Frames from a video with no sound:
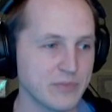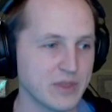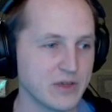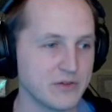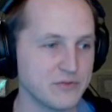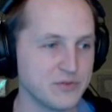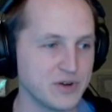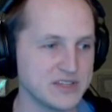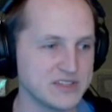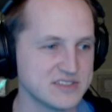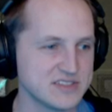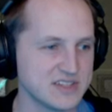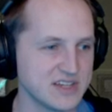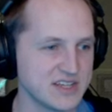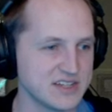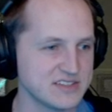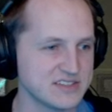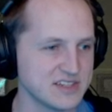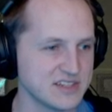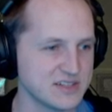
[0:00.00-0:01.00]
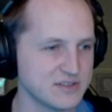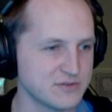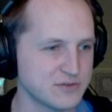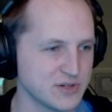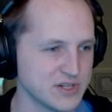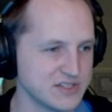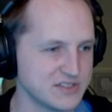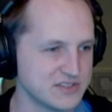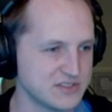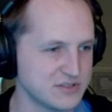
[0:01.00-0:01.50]
Rest at a site of
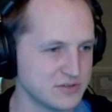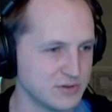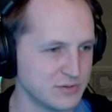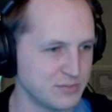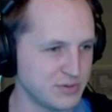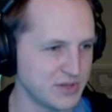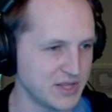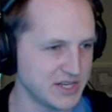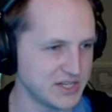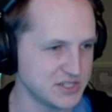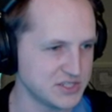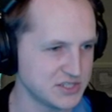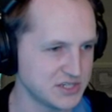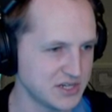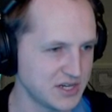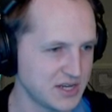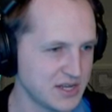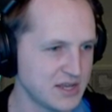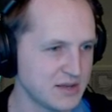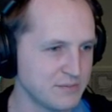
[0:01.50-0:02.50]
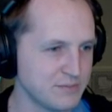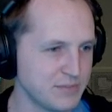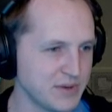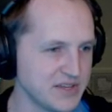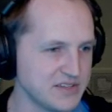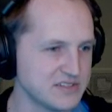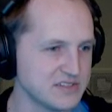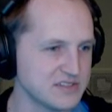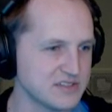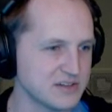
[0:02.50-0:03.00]
grace to replenish.
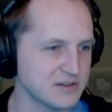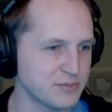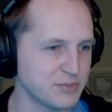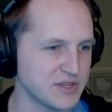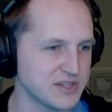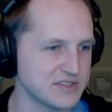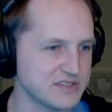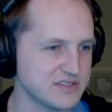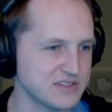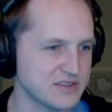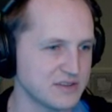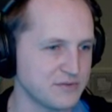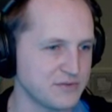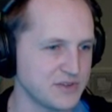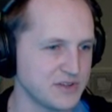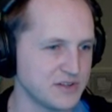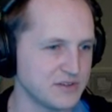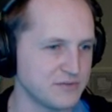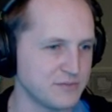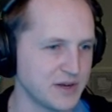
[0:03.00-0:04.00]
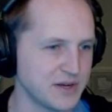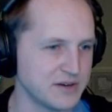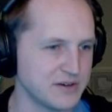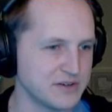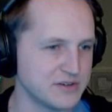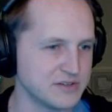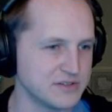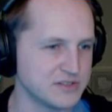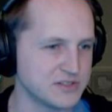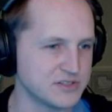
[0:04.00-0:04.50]
Basins are placed at the feet of minor
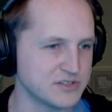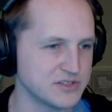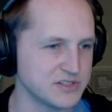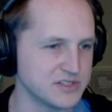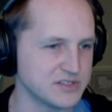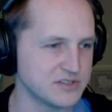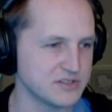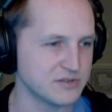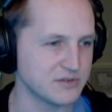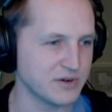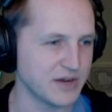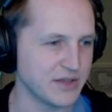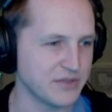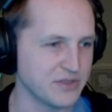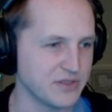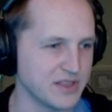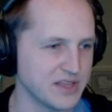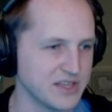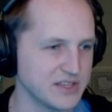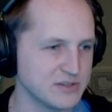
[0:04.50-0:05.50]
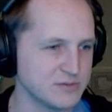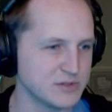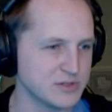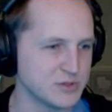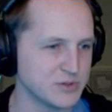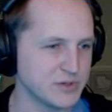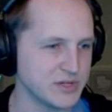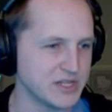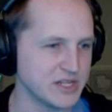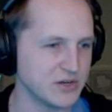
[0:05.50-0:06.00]
Erd trees throughout the lands
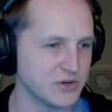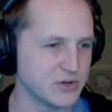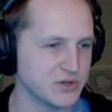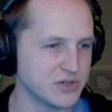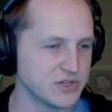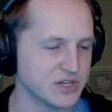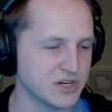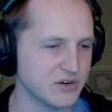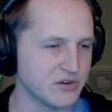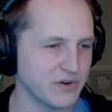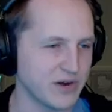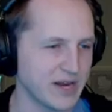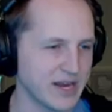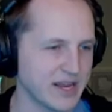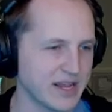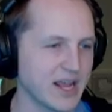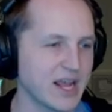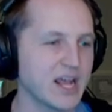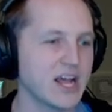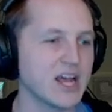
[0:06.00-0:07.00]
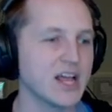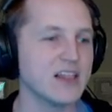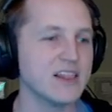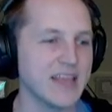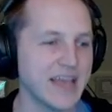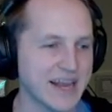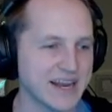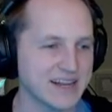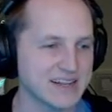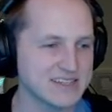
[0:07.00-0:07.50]
between in order to
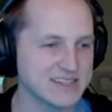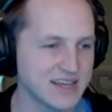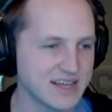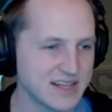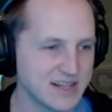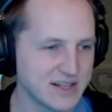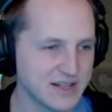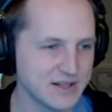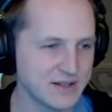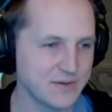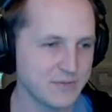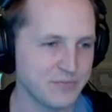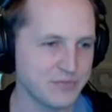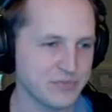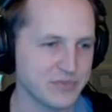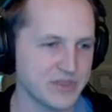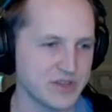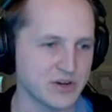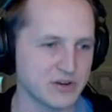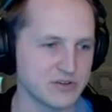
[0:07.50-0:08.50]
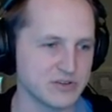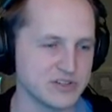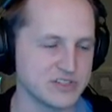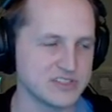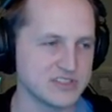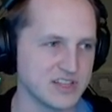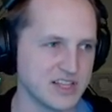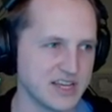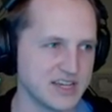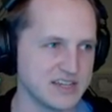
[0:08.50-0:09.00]
collect their
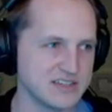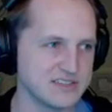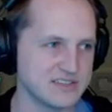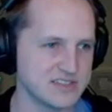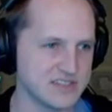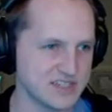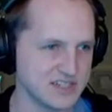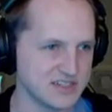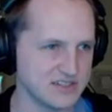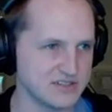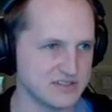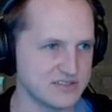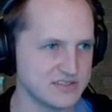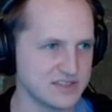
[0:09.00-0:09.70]
crystallized tears.